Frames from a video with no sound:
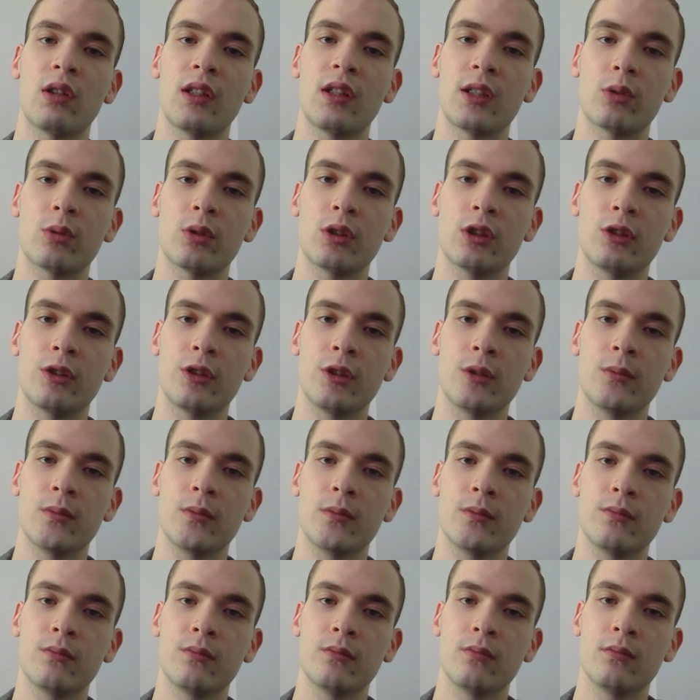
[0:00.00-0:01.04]
Relinquished.
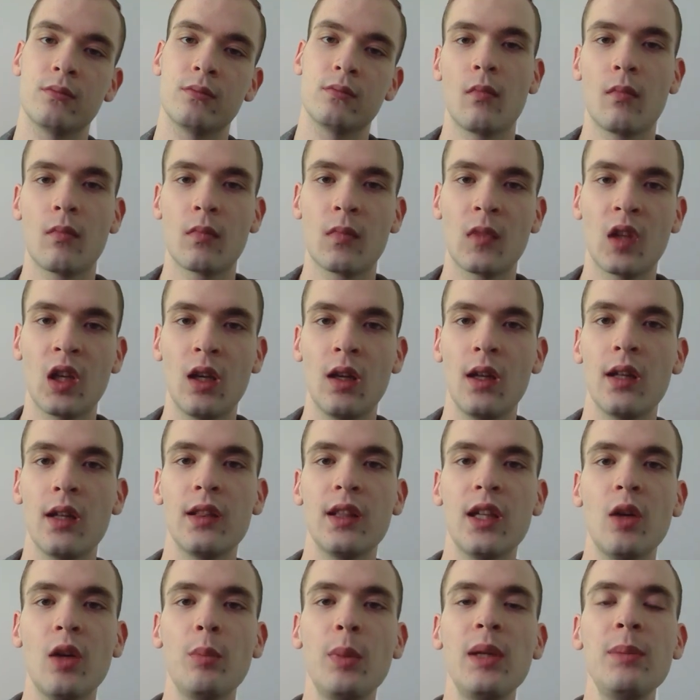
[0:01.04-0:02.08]

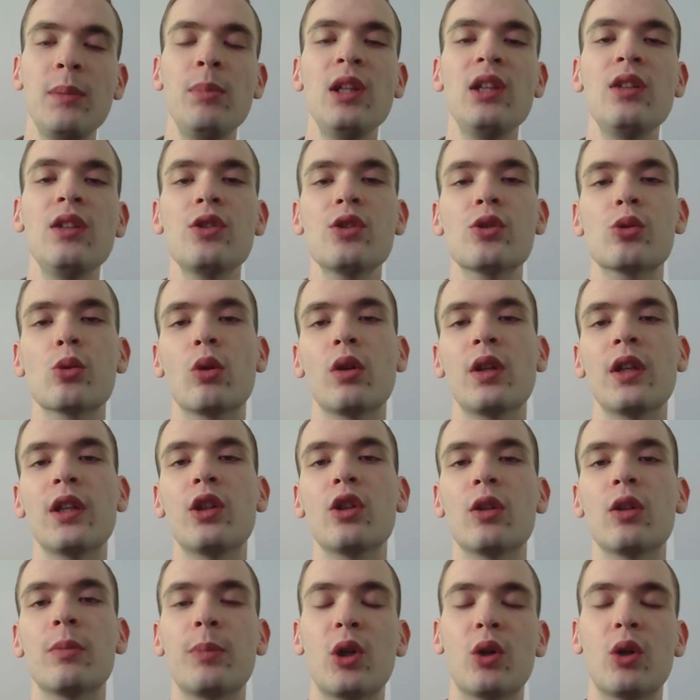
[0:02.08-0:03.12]
Now maybe destroying
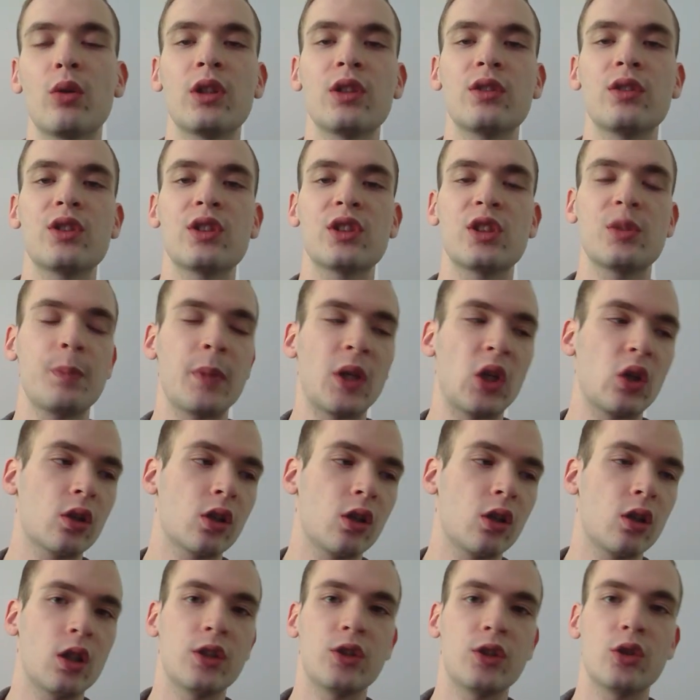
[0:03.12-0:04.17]
your opponent's spell
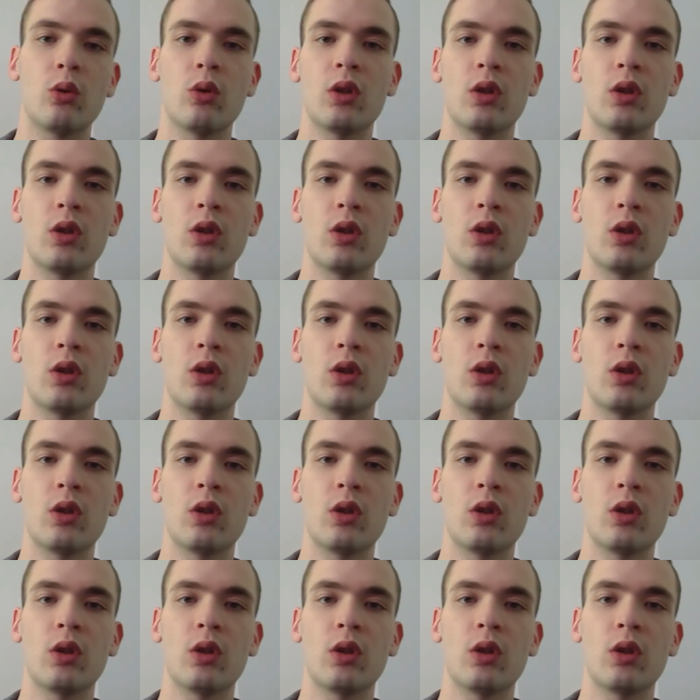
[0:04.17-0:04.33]
cards